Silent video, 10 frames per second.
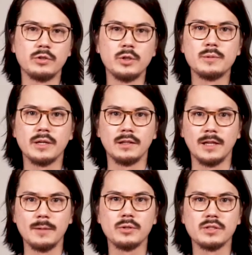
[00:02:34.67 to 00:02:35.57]
tubes and
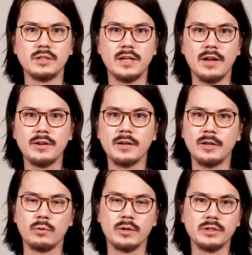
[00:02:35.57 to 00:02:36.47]
labels together
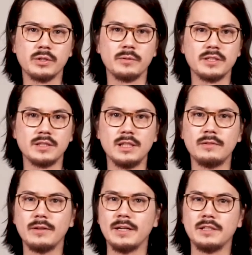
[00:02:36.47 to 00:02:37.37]
in order to
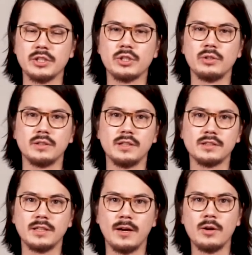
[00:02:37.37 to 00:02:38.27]
receive an additional
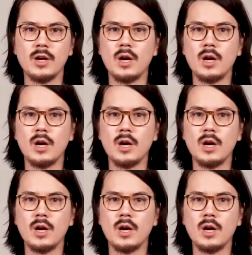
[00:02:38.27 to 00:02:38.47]
discount.